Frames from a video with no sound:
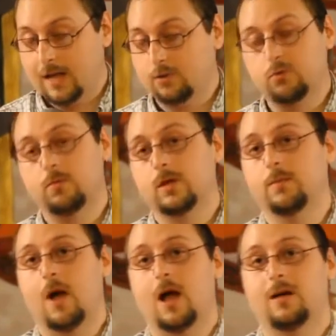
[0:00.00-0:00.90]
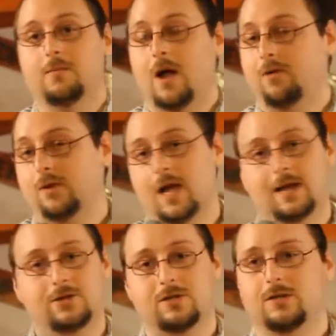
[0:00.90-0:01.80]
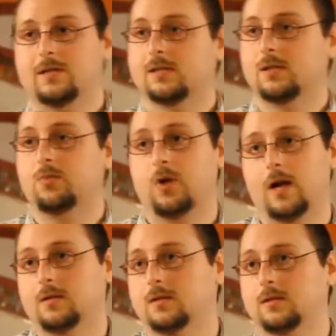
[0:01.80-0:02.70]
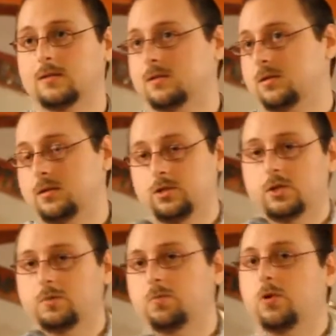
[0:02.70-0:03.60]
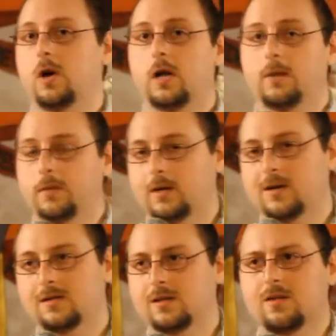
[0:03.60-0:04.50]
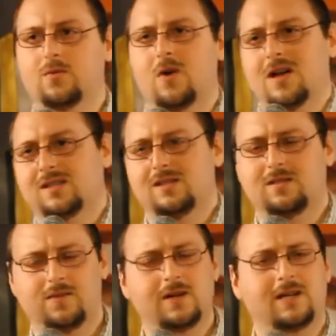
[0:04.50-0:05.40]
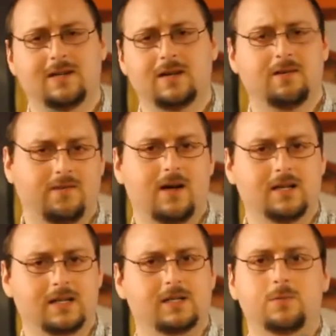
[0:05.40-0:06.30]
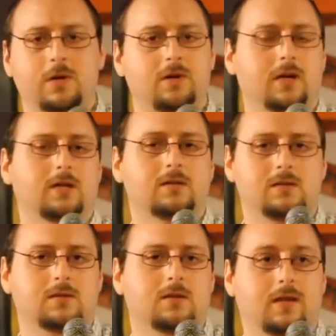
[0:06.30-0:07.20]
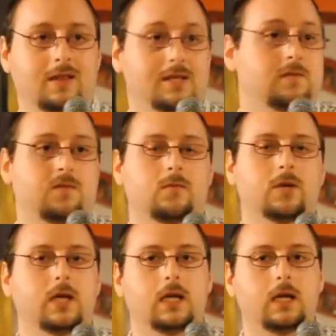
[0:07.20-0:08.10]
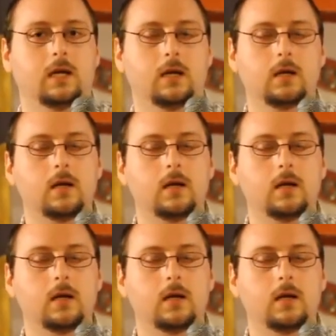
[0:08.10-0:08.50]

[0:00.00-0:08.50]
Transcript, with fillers: and normally my, my reaction to sleep paralysis is to just pray, because otherwise it's a very terrifying experience, at least for me.